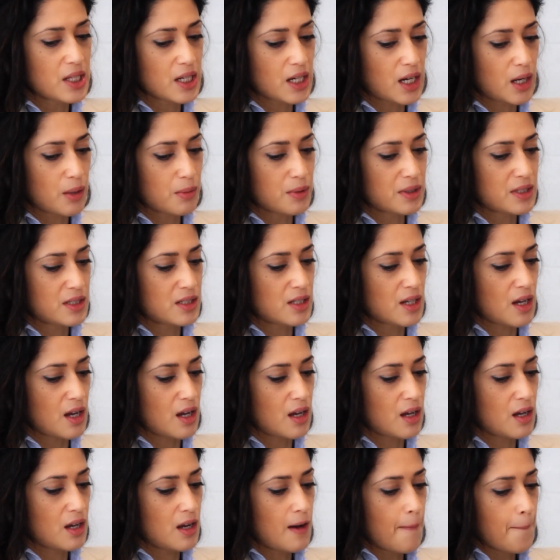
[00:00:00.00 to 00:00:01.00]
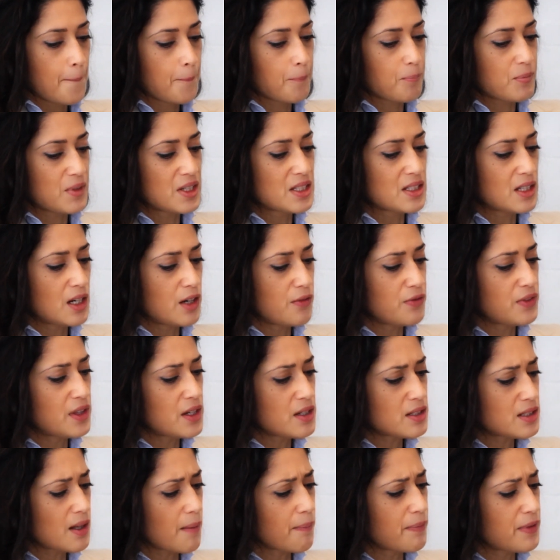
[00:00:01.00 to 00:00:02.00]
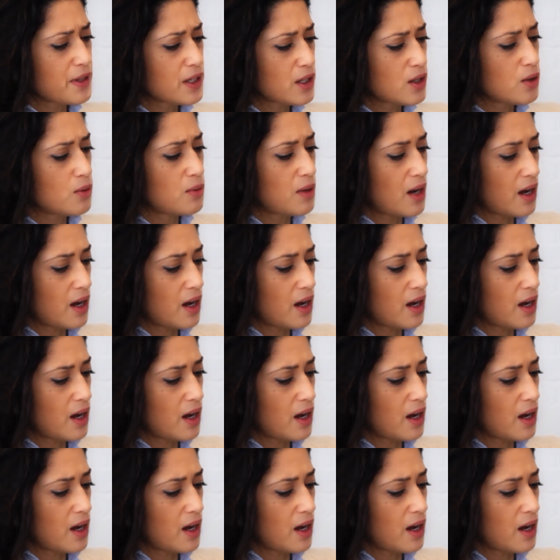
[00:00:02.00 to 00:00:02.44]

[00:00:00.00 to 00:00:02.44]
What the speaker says: thing I would say is that if there's something you